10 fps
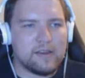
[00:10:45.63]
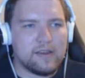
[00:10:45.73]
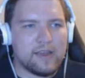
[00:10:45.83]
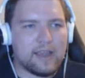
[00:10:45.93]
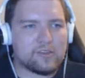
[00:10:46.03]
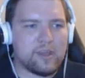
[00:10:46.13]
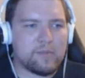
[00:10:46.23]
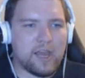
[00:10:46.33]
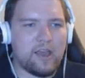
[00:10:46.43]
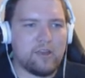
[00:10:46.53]
actually, I'm
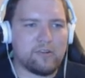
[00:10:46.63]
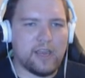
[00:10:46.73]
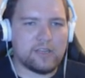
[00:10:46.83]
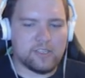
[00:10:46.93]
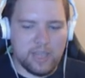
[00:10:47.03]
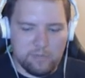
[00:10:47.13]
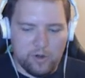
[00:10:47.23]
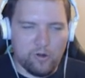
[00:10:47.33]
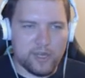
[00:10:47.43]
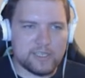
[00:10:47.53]
not hungry. I just got
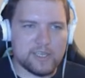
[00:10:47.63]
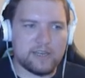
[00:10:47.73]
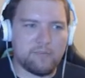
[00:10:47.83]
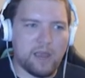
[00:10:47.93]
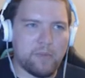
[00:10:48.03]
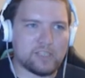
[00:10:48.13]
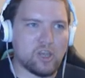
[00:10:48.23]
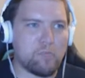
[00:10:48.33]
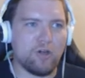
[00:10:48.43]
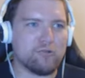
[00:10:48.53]
poisoned by my
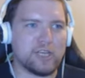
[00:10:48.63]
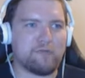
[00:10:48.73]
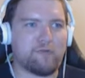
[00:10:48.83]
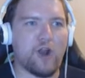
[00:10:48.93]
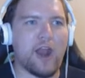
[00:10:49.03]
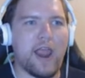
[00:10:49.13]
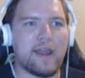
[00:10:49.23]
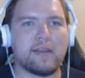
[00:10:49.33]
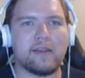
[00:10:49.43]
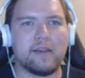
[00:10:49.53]
supposed
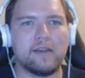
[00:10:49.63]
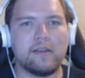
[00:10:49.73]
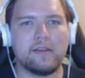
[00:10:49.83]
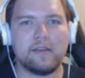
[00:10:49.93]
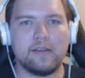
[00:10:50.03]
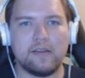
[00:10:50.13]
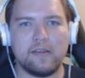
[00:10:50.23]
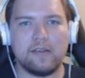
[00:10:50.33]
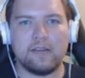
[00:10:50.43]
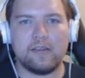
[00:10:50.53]

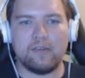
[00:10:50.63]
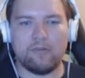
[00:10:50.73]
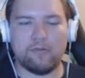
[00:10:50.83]
friend. Go to